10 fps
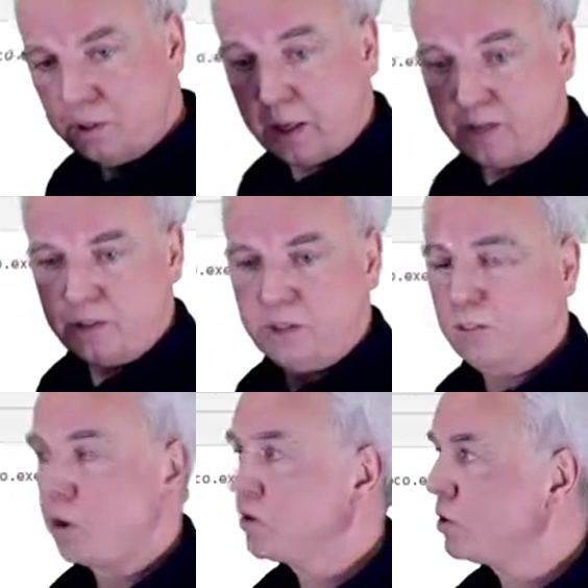that is the
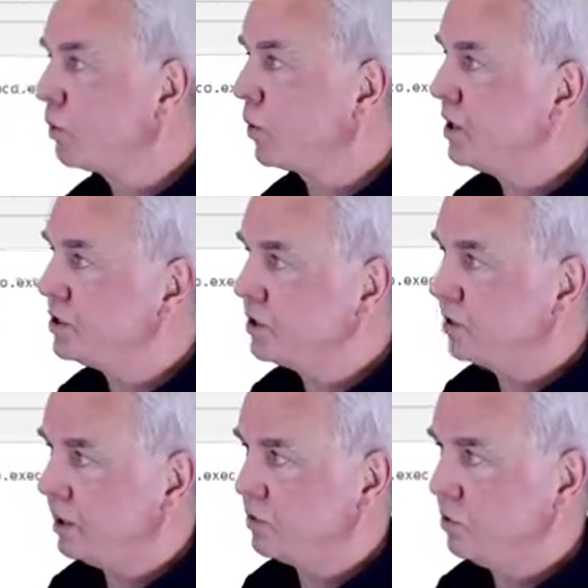plus operation,
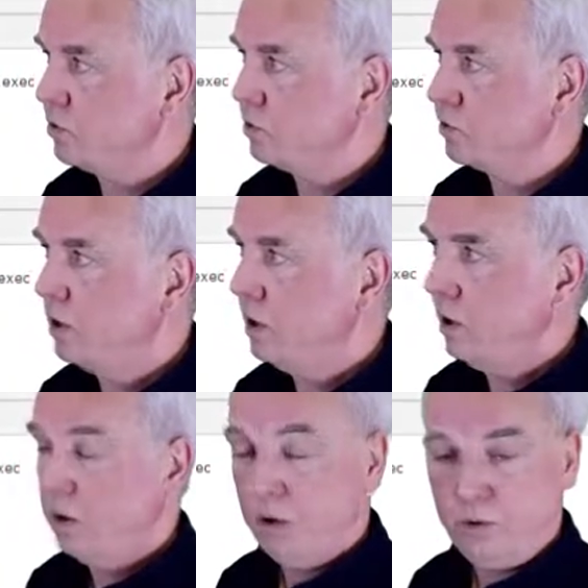that is also
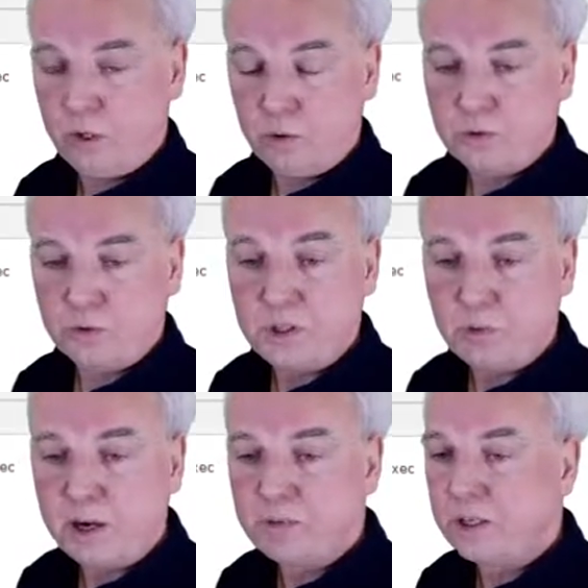you can also
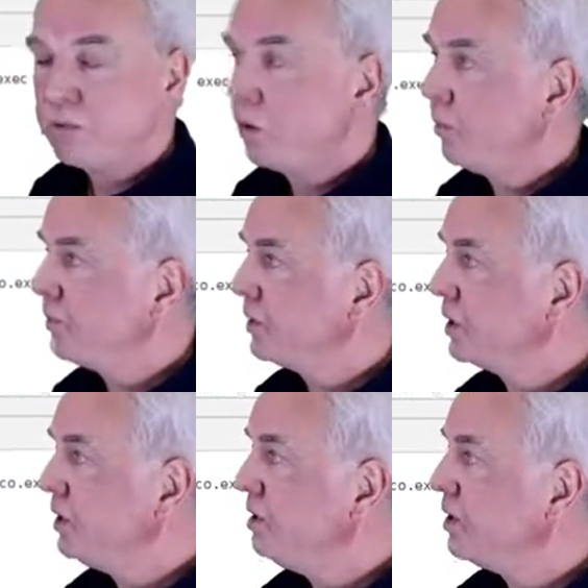derive that from the
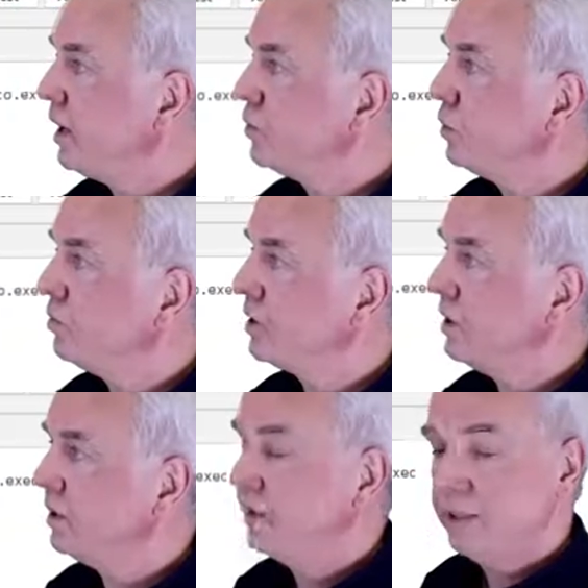key value over here.